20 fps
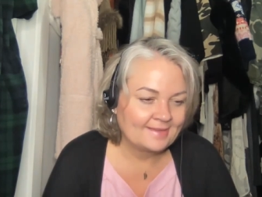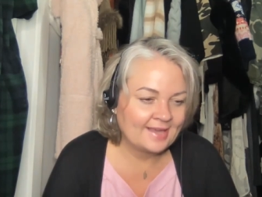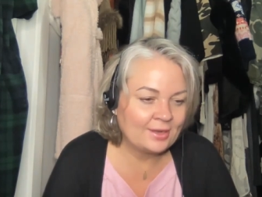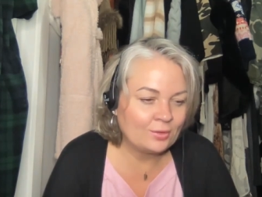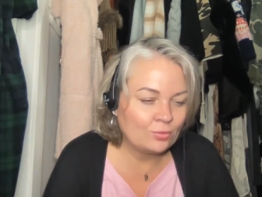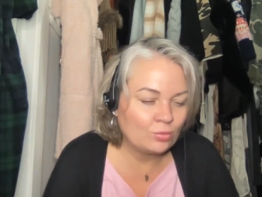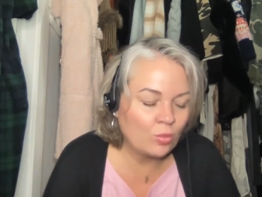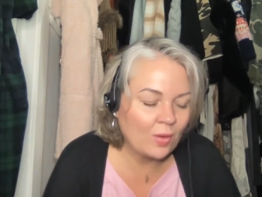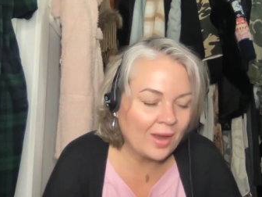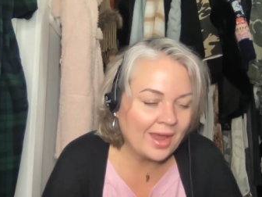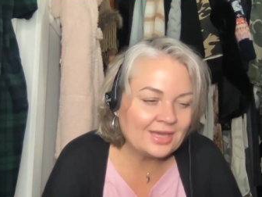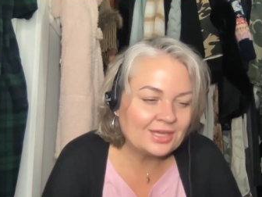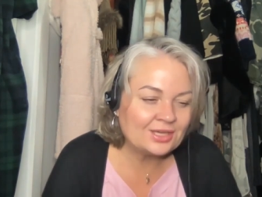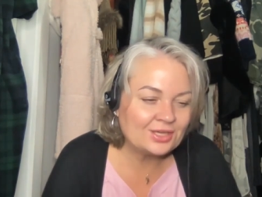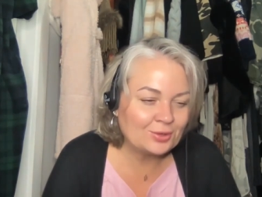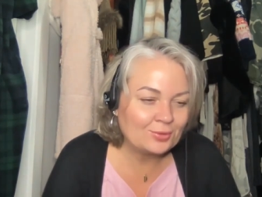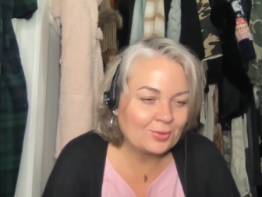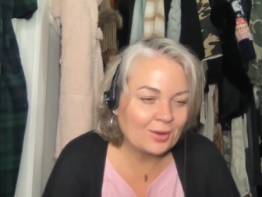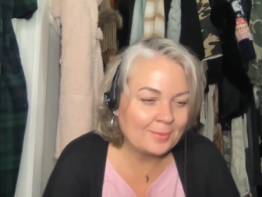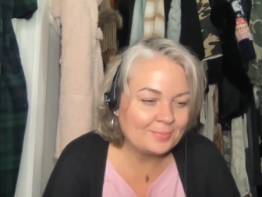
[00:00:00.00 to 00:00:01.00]
and
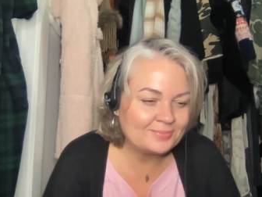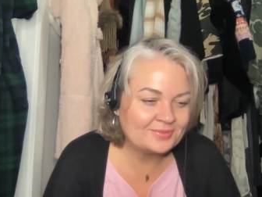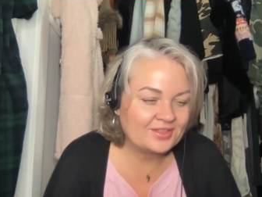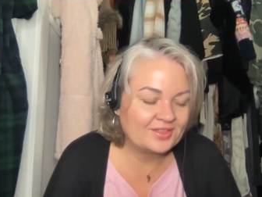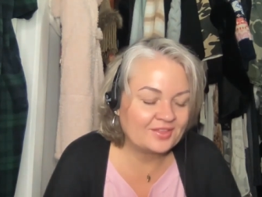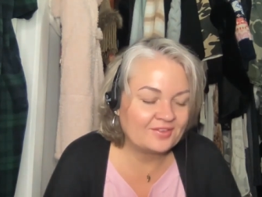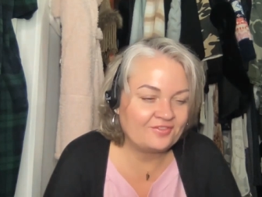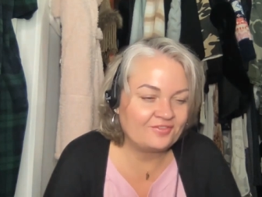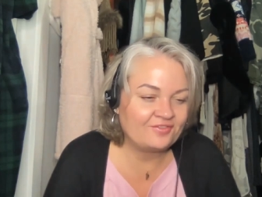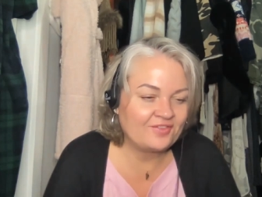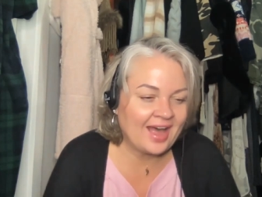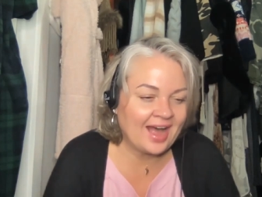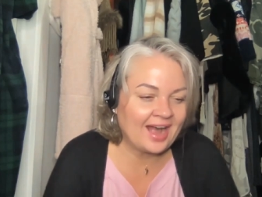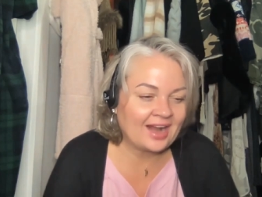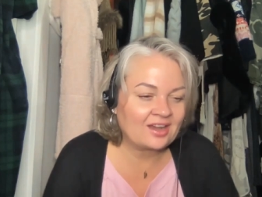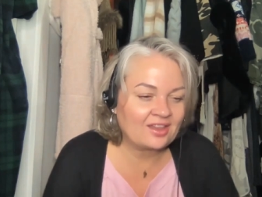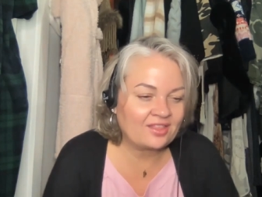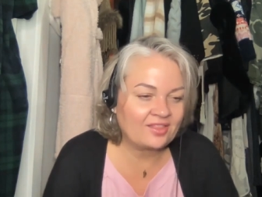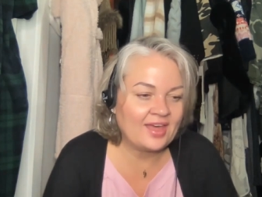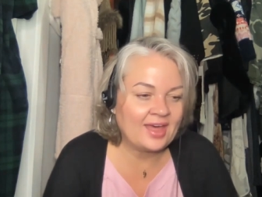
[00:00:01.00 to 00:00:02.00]
wake you up to the
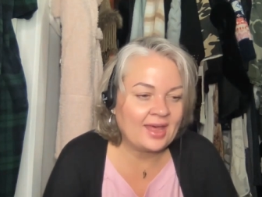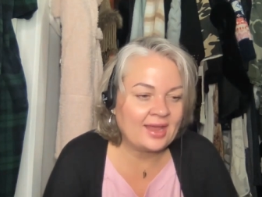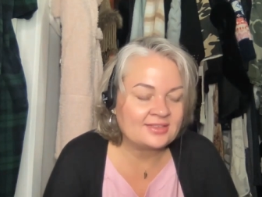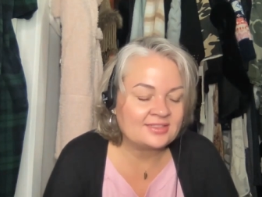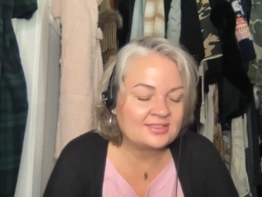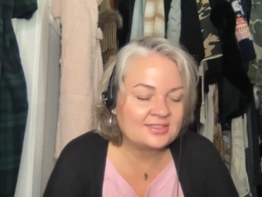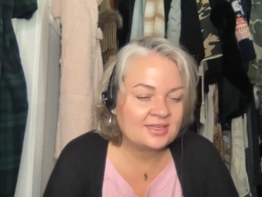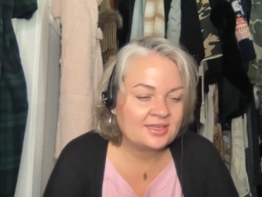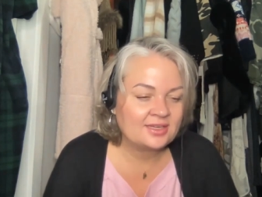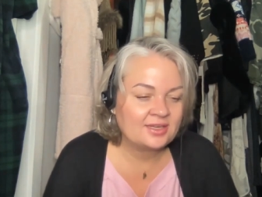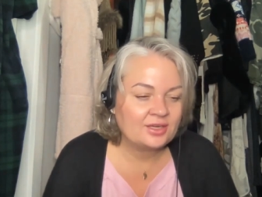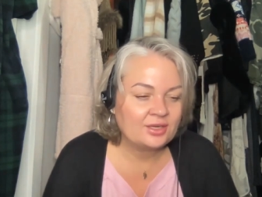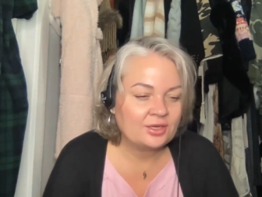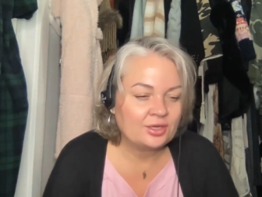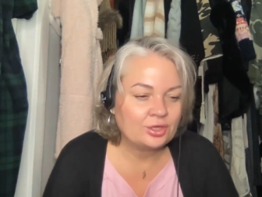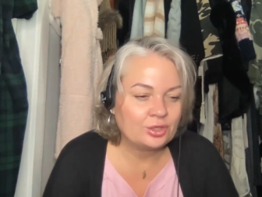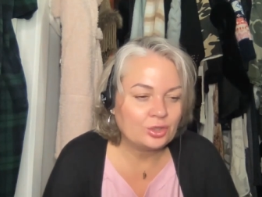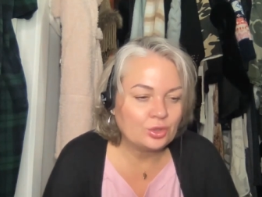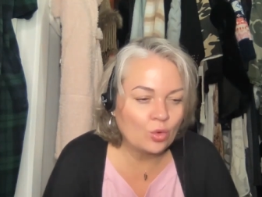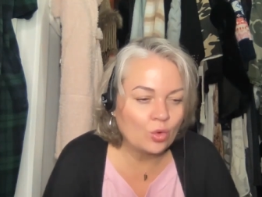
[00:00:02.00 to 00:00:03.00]
fact that
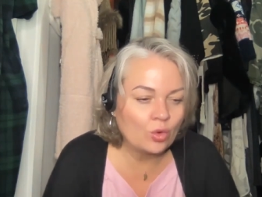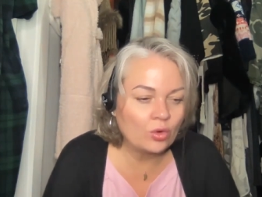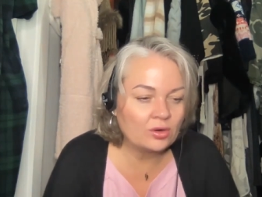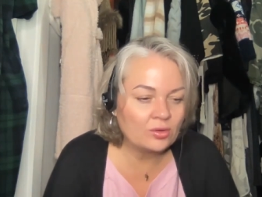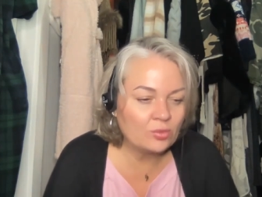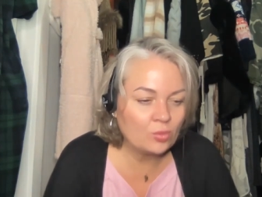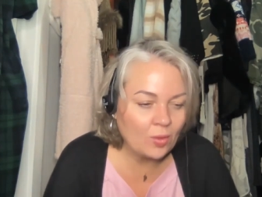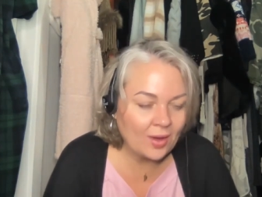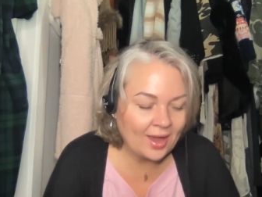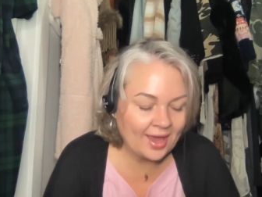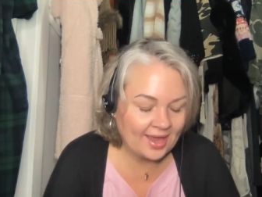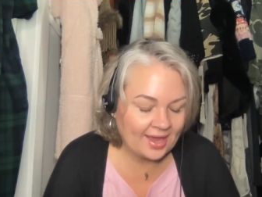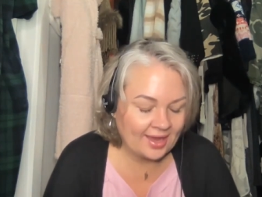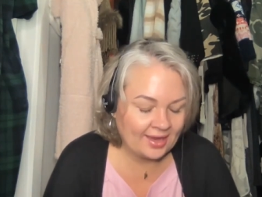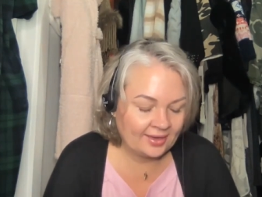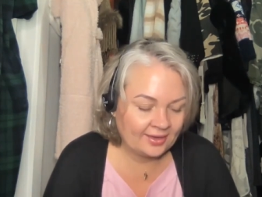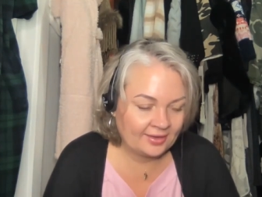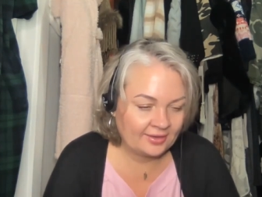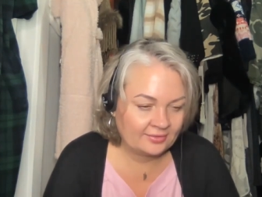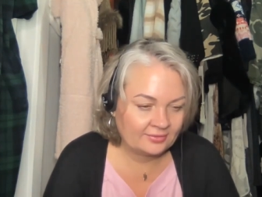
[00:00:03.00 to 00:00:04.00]
your
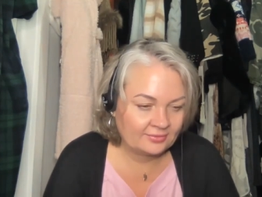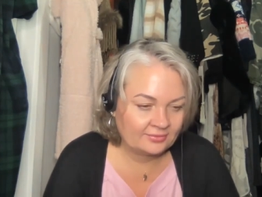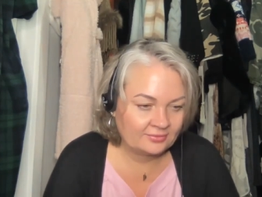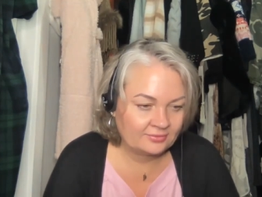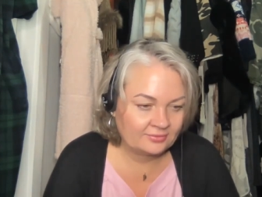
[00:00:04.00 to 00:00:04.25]
way,